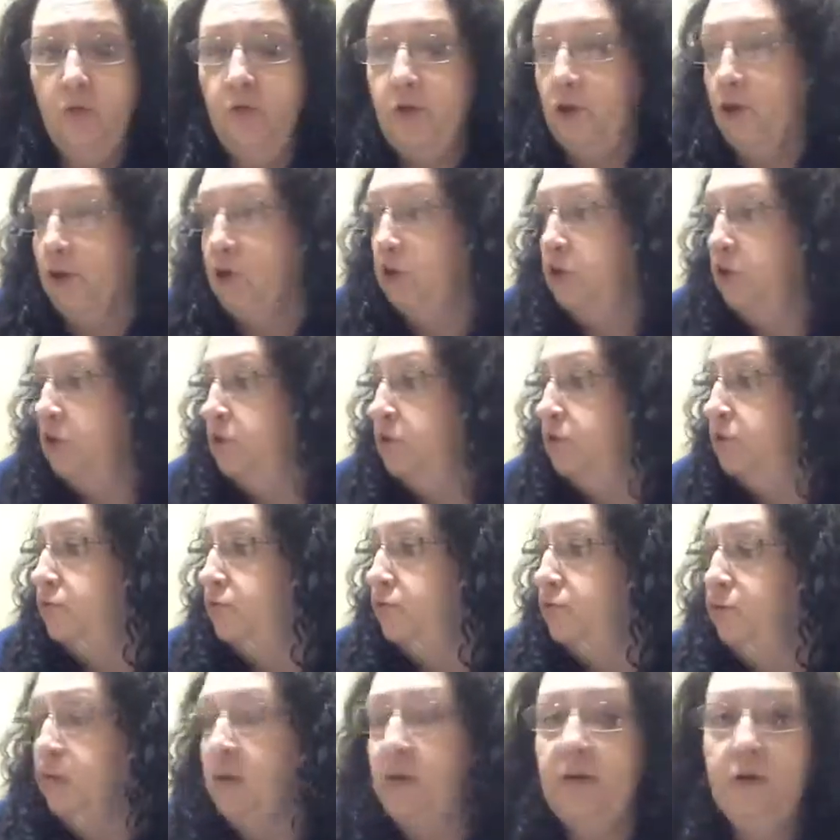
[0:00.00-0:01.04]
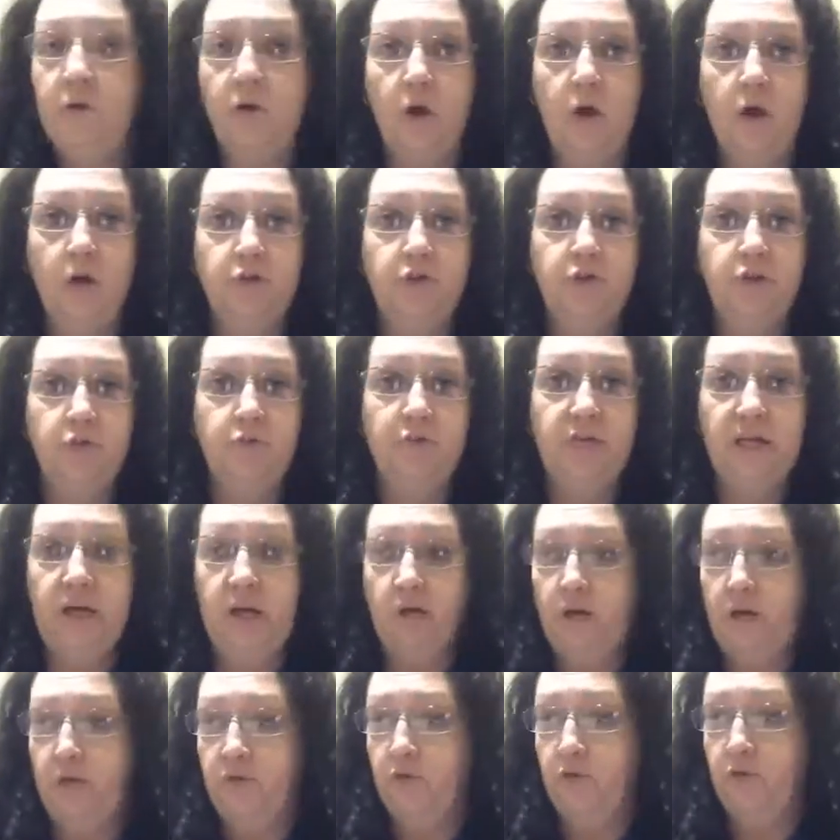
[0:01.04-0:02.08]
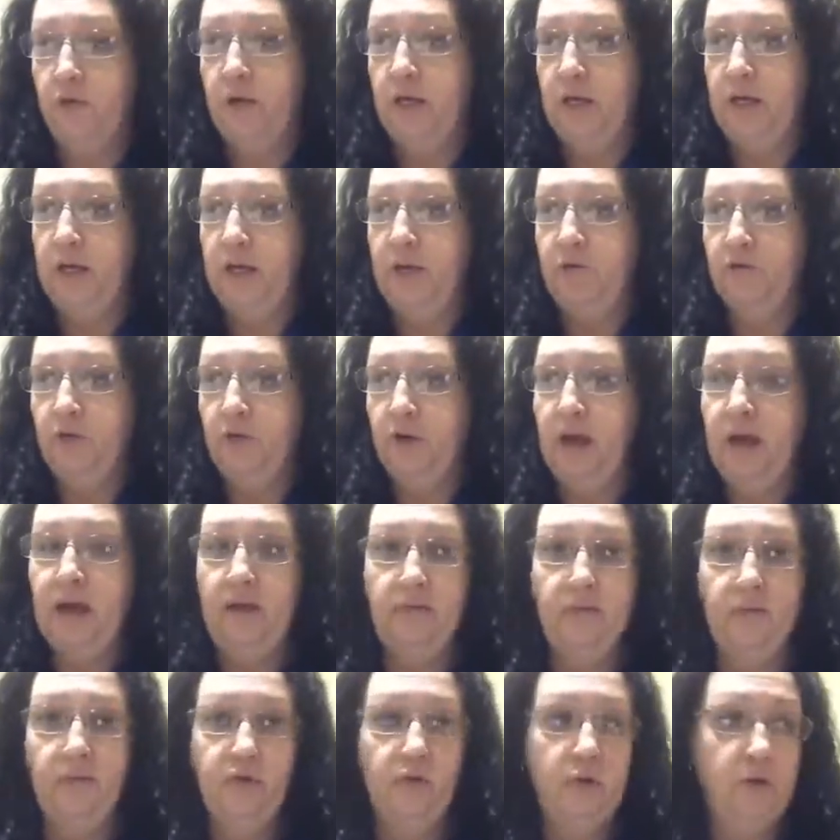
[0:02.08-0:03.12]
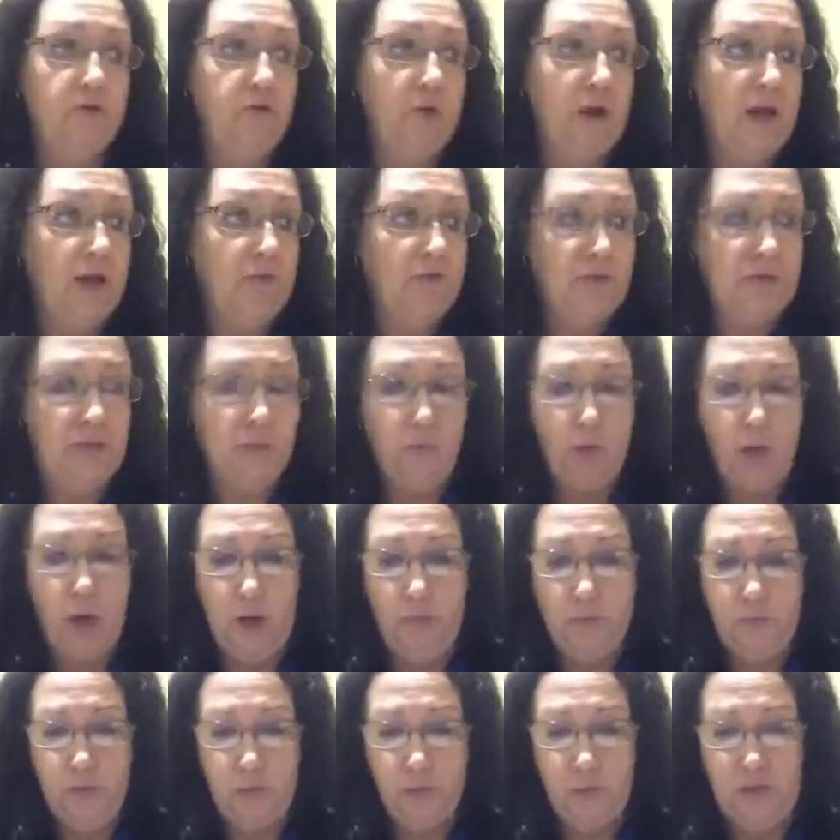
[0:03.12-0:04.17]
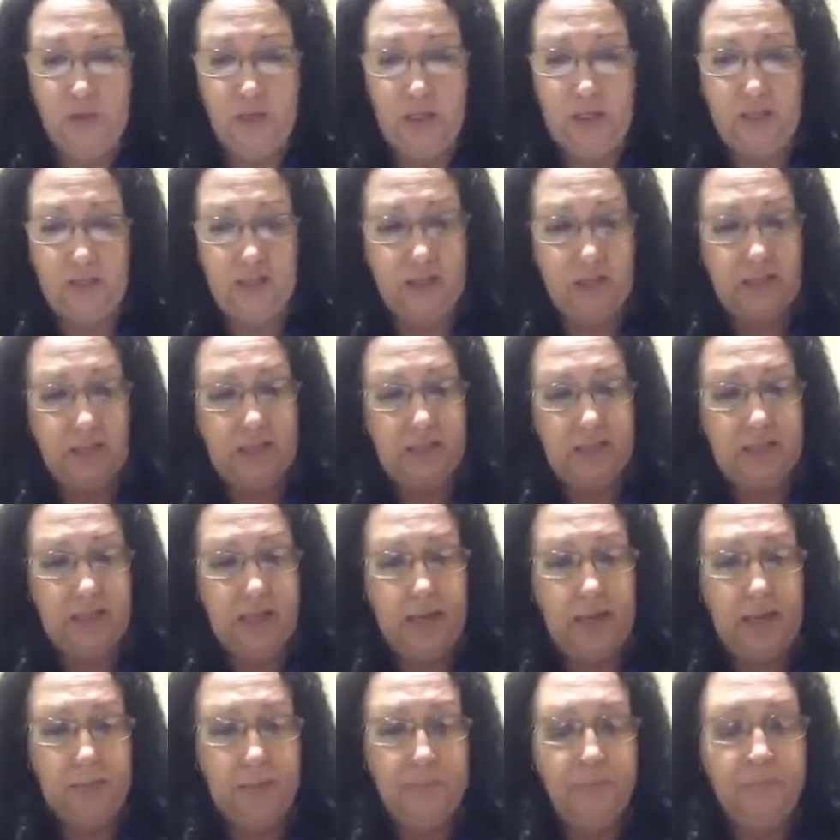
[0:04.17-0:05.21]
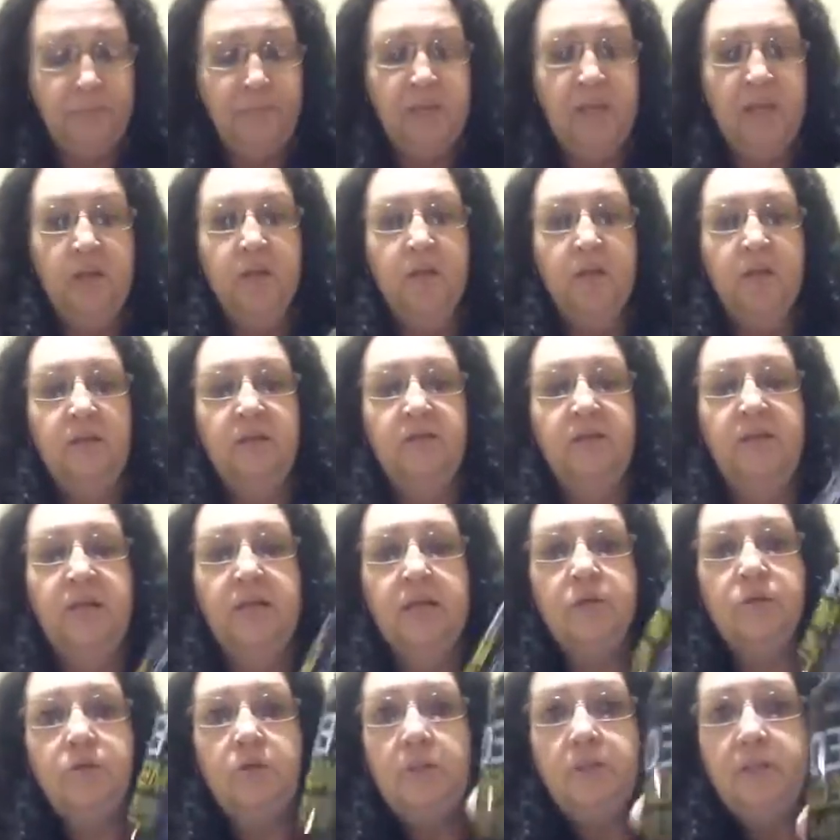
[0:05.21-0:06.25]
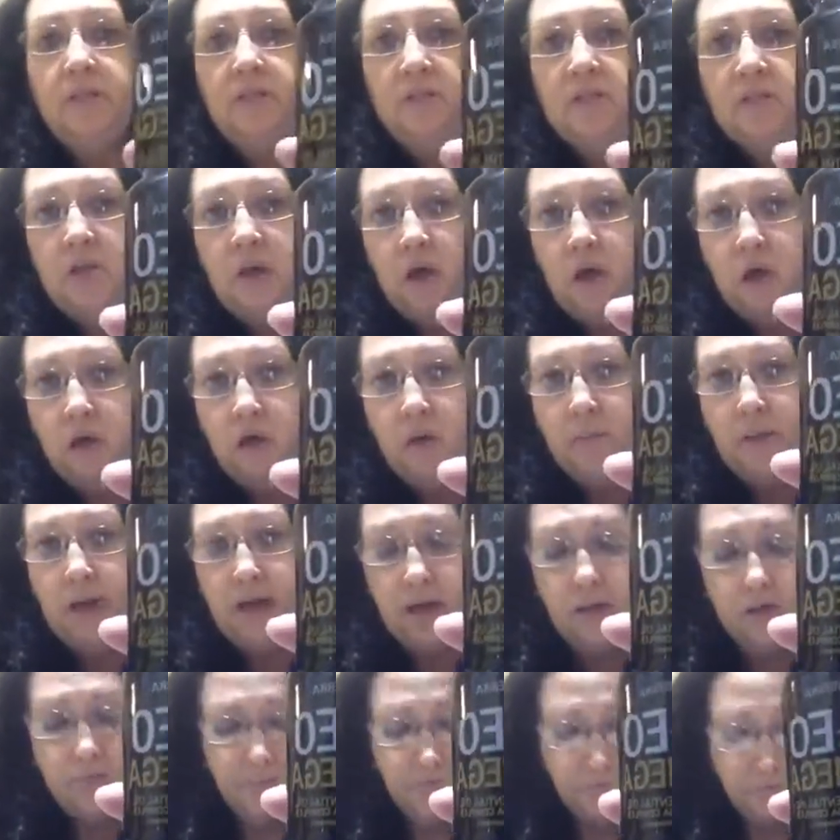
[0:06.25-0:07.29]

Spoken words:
they're gluten-free, they're also dairy-free if you ever have any problems with anything like that. Then the next one I'm going to talk about